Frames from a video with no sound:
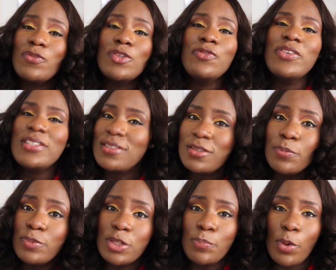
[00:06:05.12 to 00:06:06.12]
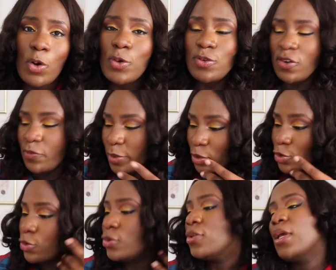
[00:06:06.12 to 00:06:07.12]
even reach the buckles of my
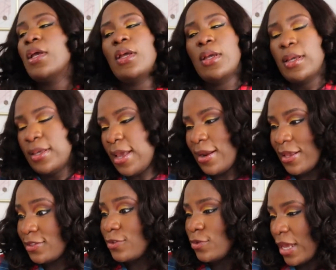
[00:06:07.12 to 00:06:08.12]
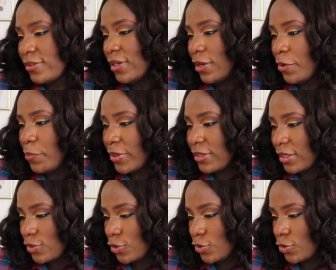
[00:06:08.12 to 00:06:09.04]
shoes. Yeah, that's actually a pregnancy